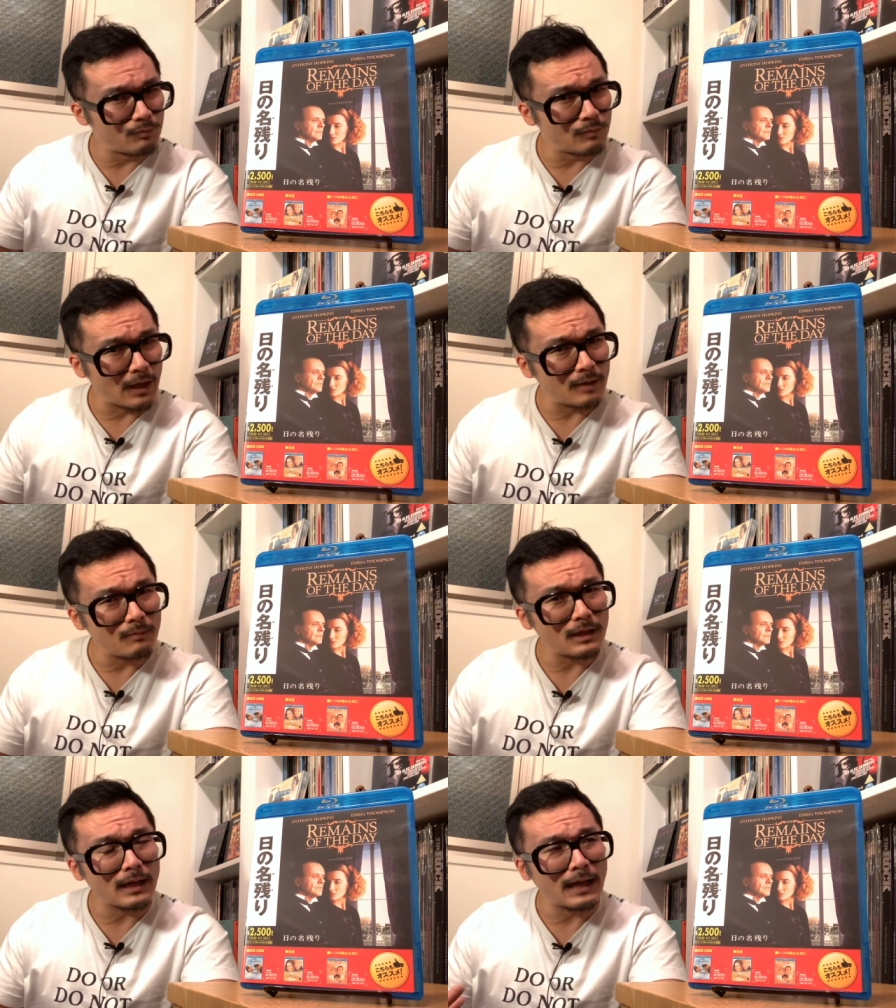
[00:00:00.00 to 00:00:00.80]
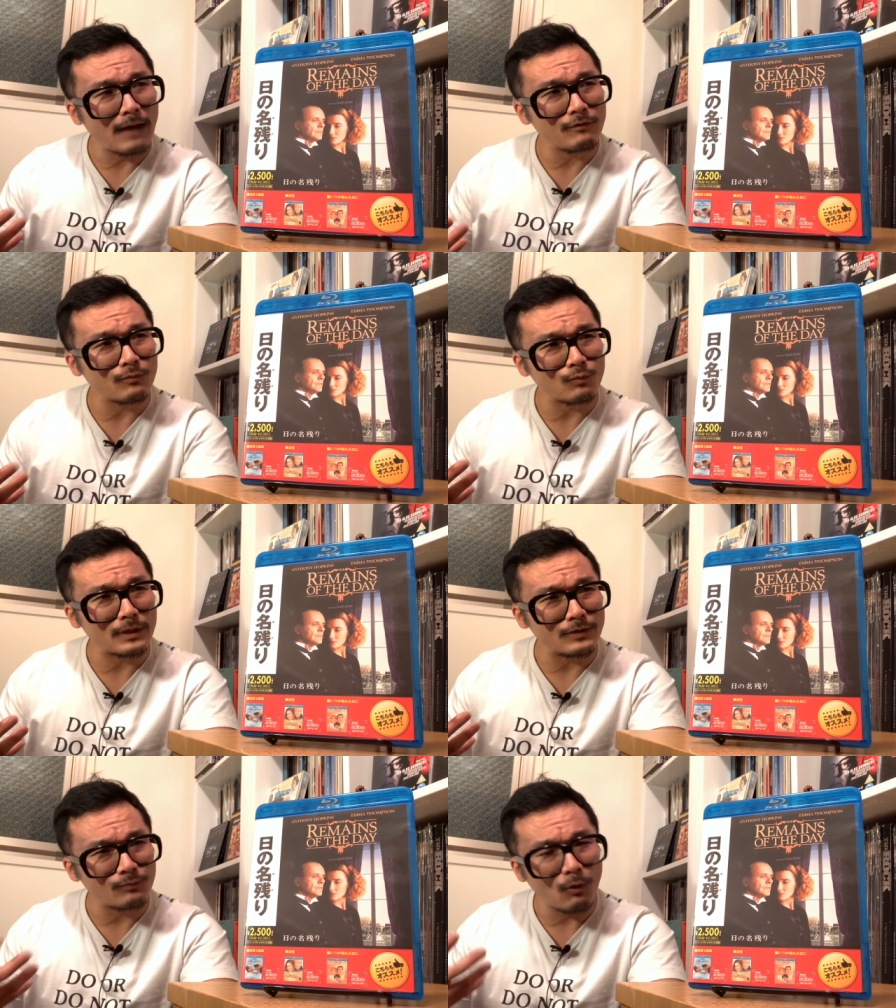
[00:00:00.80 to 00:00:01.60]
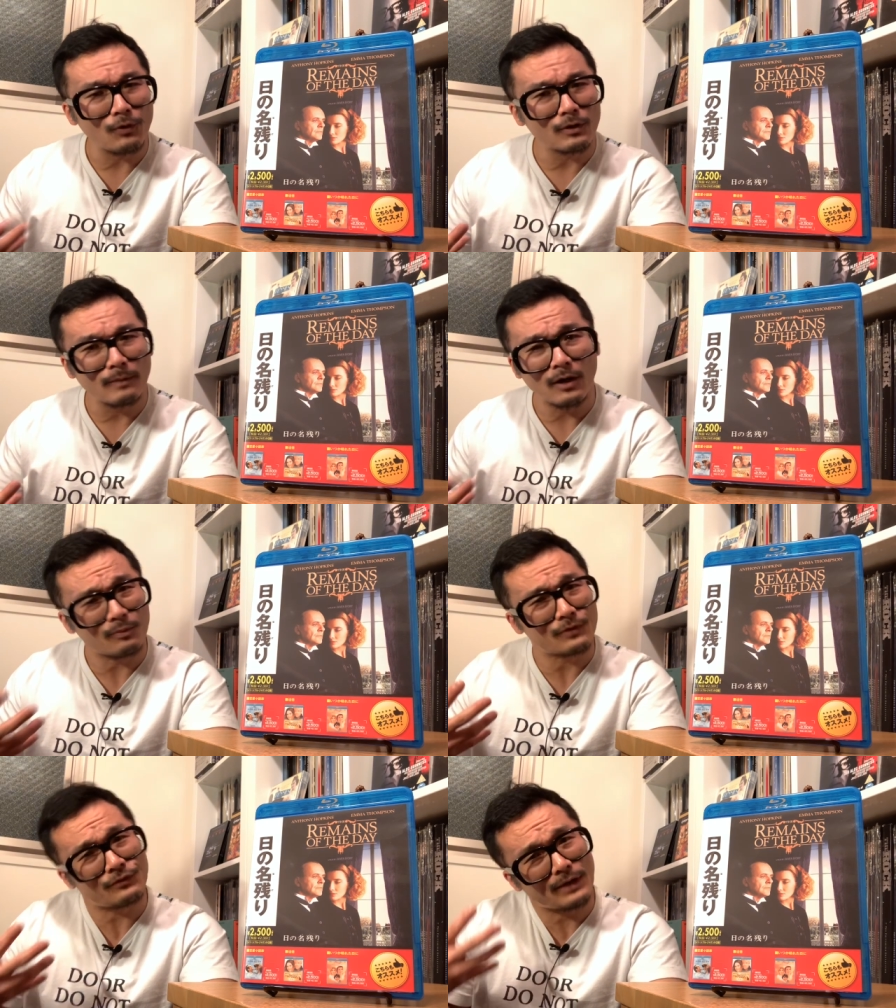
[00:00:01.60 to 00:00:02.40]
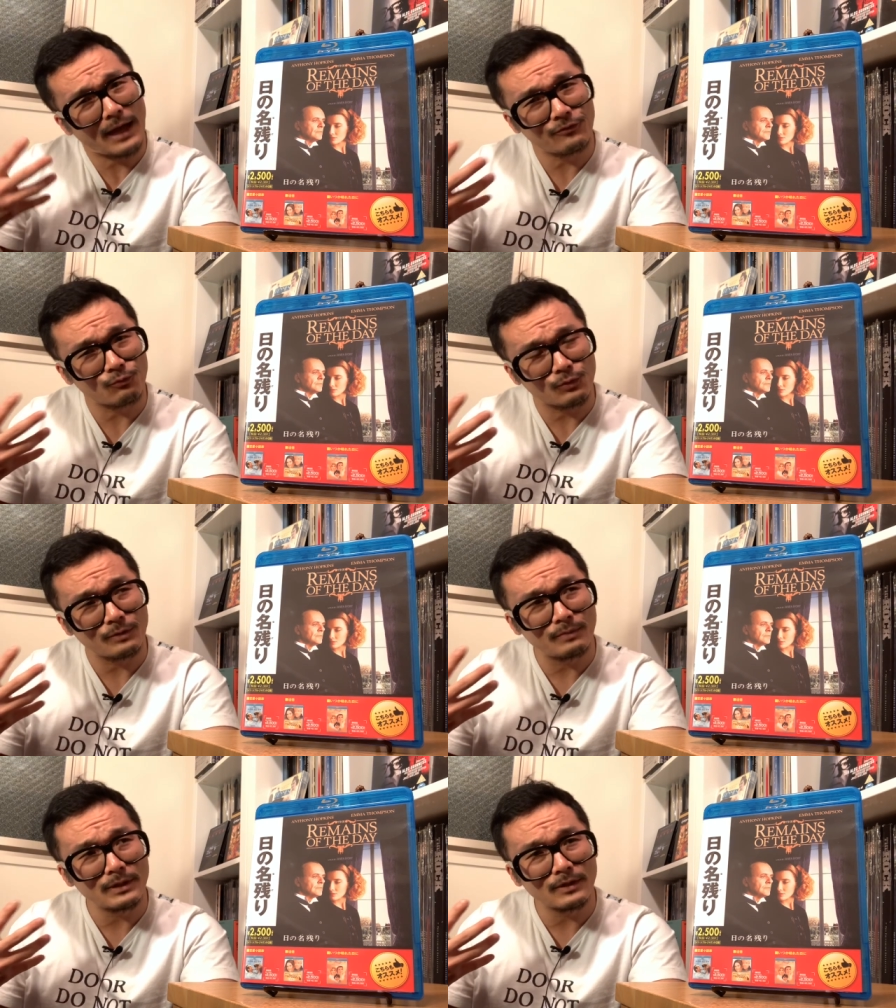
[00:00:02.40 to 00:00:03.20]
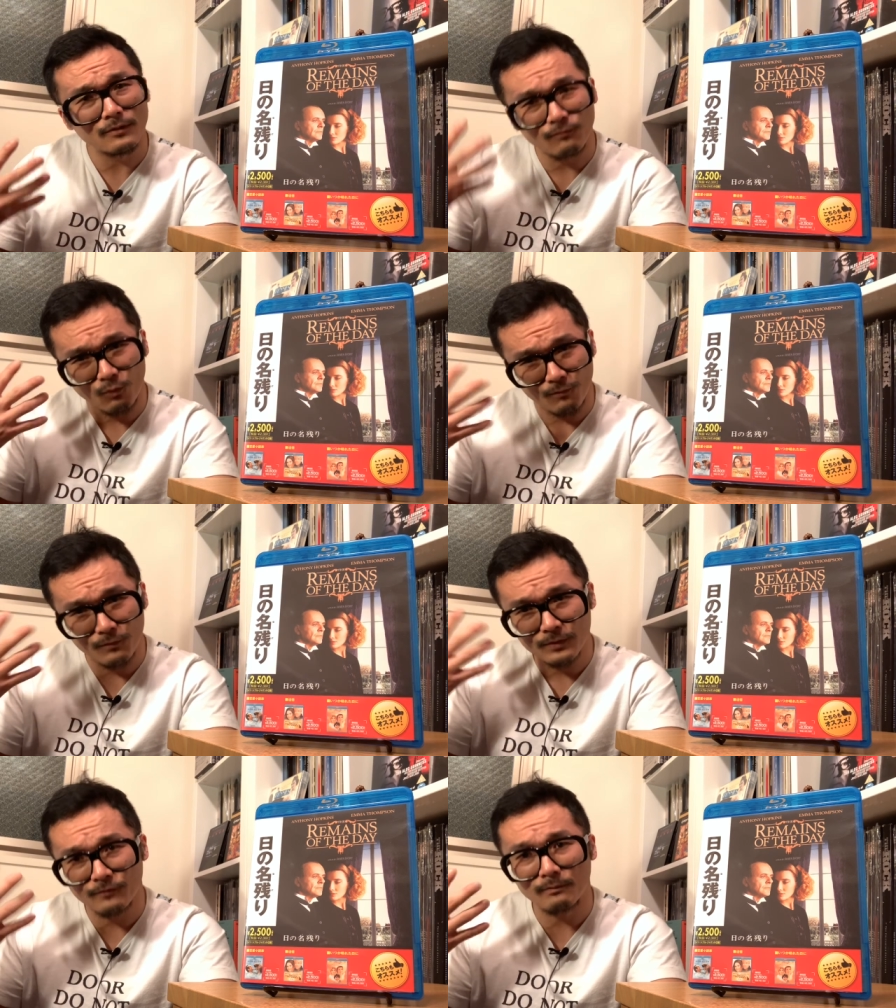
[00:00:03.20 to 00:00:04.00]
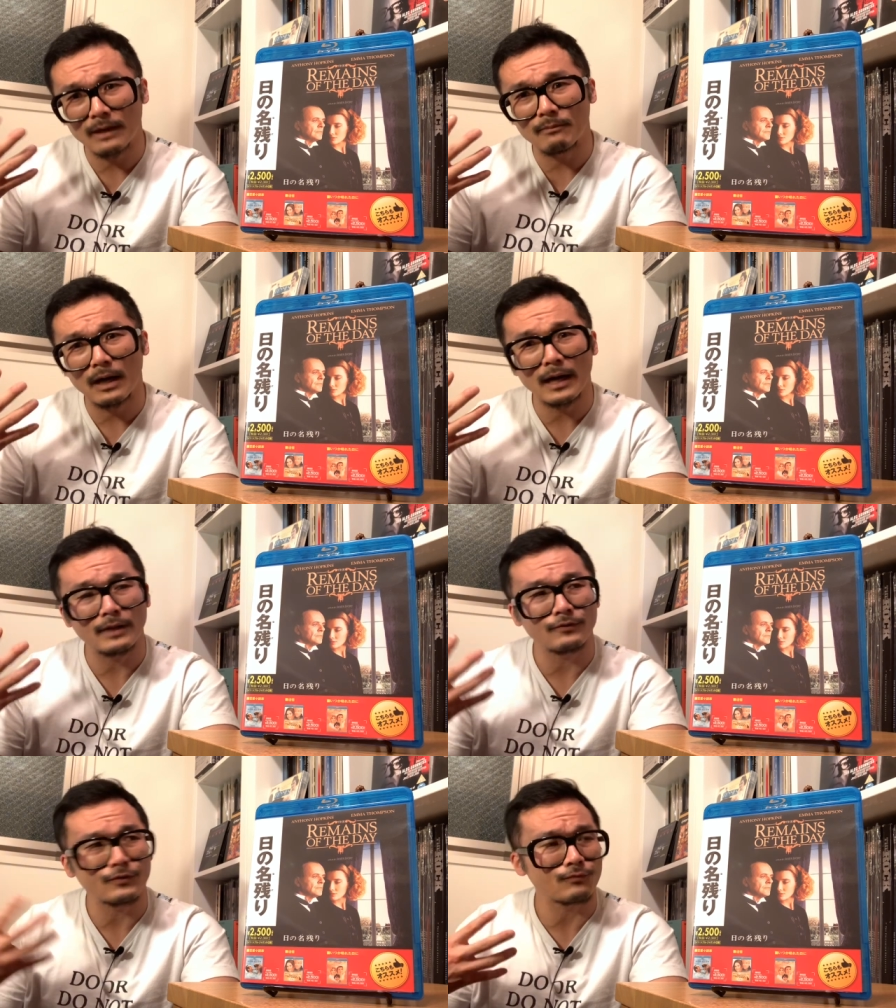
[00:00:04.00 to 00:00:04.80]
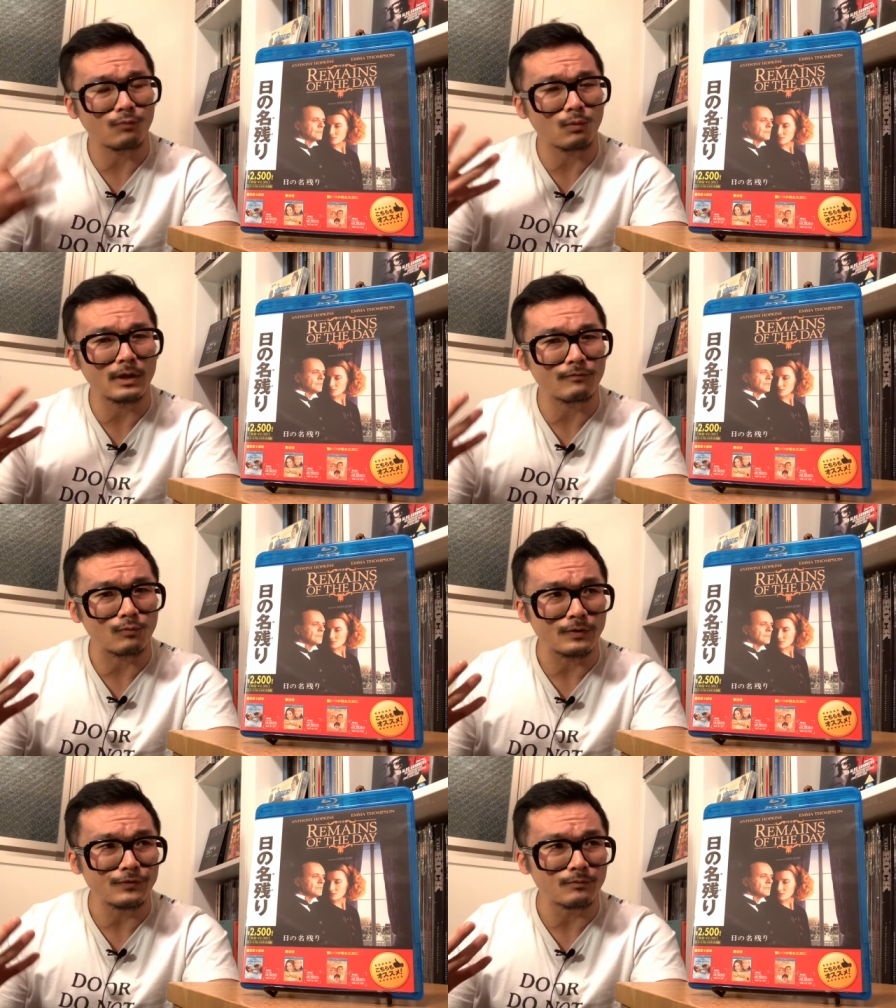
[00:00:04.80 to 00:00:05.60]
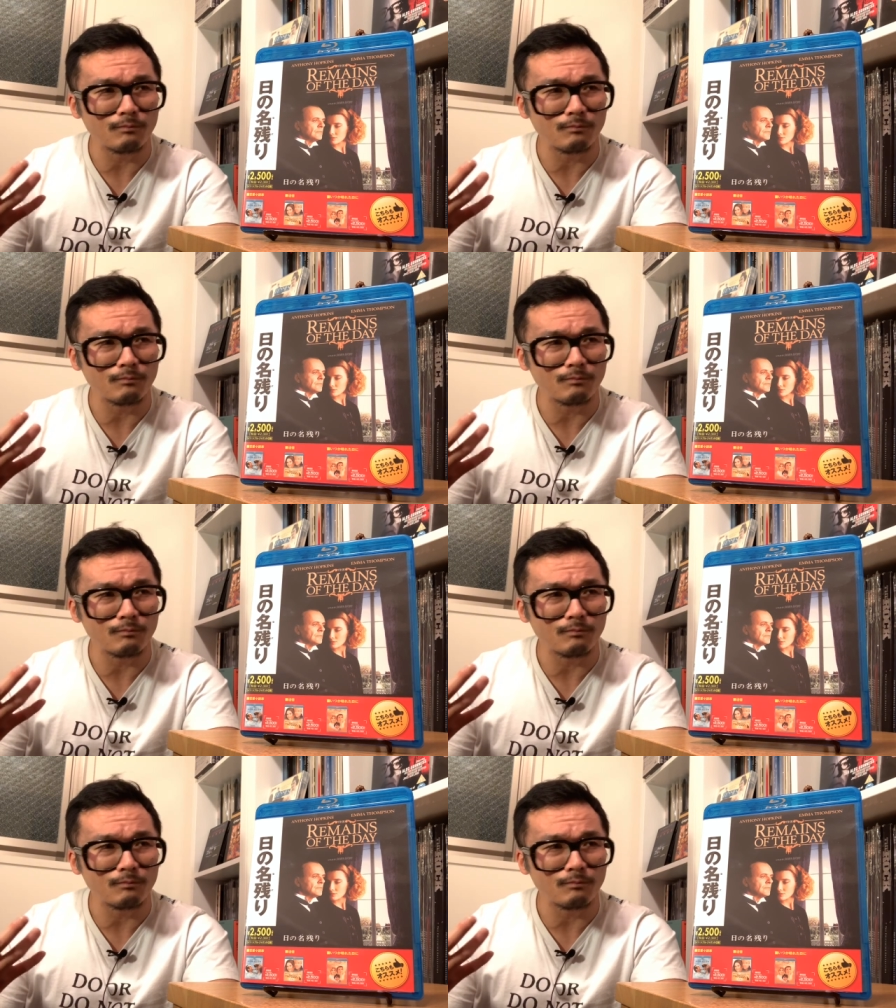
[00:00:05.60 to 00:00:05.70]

I admit I haven't really spoken about it because it hasn't really been in the forefront of my mind just for whatever reason.